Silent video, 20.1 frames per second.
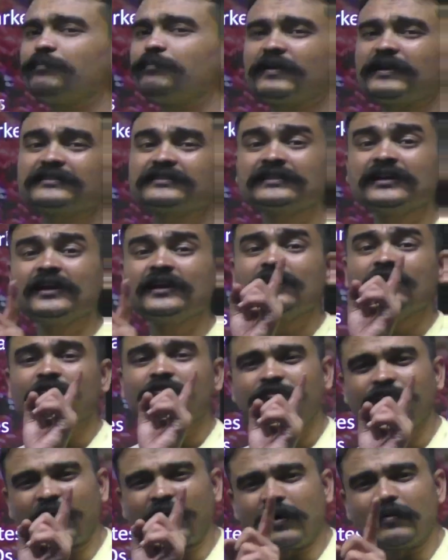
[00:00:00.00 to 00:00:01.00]
plus
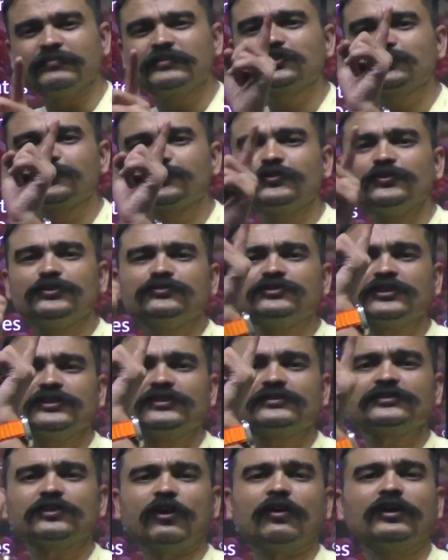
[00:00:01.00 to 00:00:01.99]
farmers,
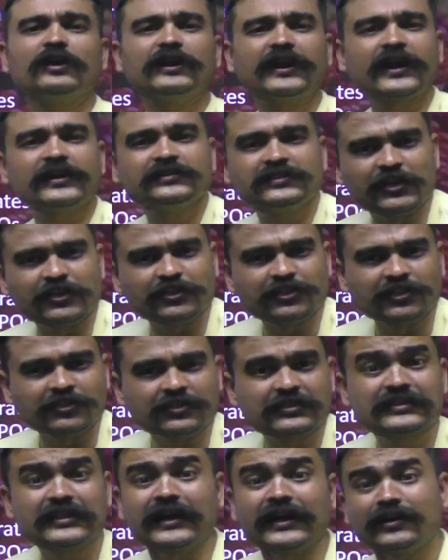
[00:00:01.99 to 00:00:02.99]
producers,
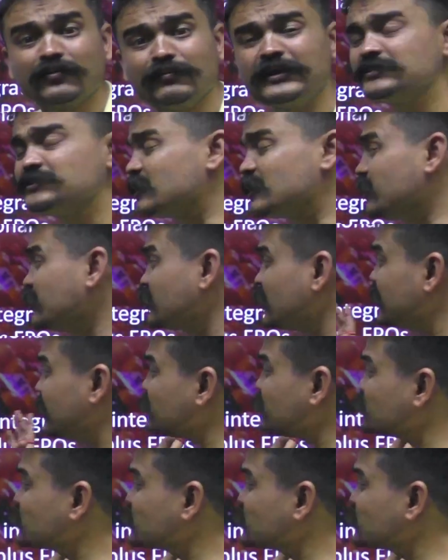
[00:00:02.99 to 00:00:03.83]
organizations. That means it is